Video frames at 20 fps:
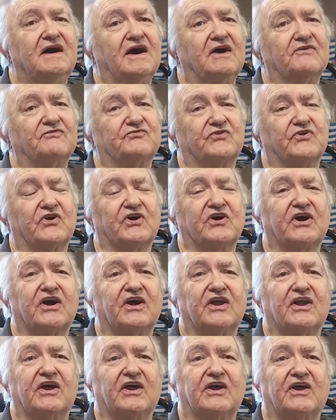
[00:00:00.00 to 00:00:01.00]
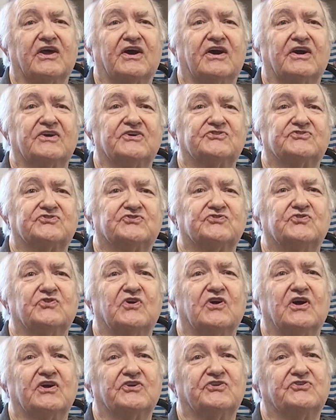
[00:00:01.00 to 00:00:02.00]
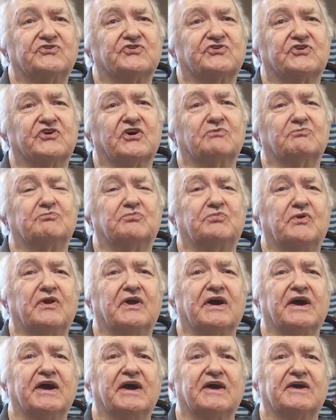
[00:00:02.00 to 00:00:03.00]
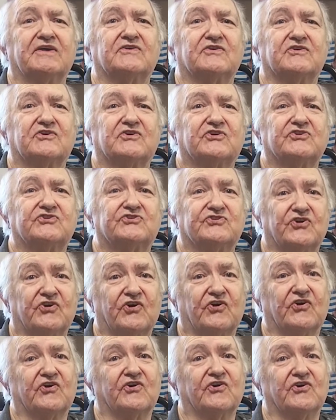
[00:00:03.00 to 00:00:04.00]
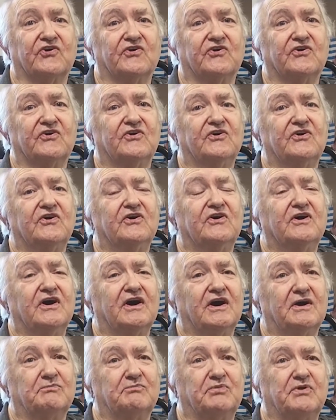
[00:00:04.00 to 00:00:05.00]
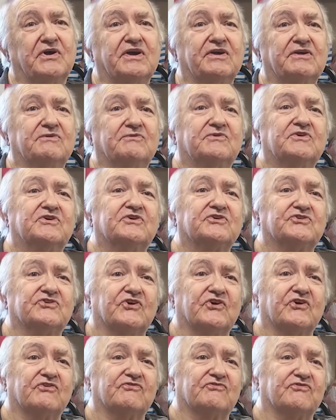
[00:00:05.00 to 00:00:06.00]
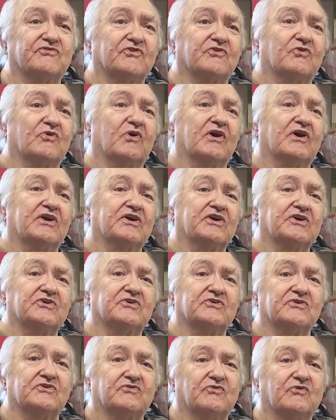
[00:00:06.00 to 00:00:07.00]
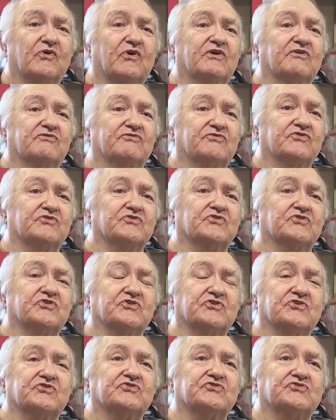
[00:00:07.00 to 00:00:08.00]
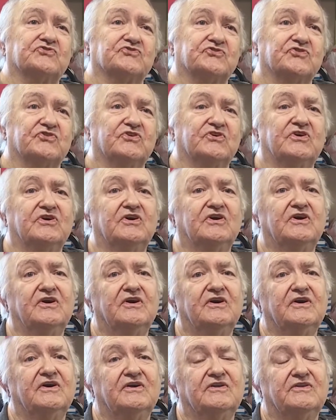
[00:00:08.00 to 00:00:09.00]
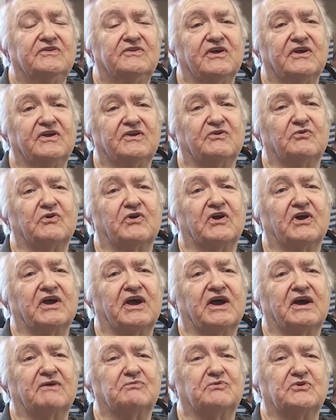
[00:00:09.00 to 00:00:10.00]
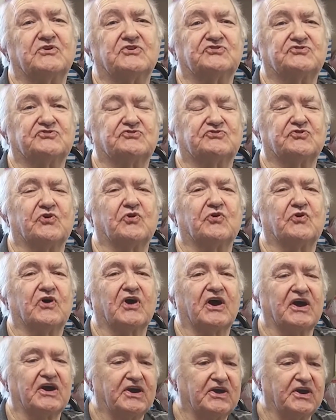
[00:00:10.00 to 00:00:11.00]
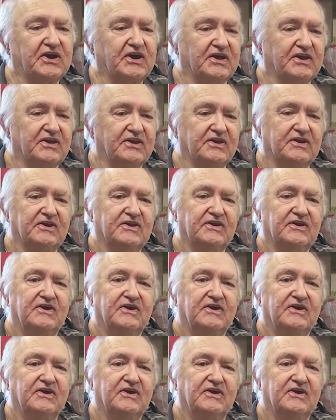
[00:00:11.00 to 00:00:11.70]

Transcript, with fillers: after I got out of high school, I took up playing the guitar. I played guitar for quite a year, quite a few years. then when I had my stroke, I can't,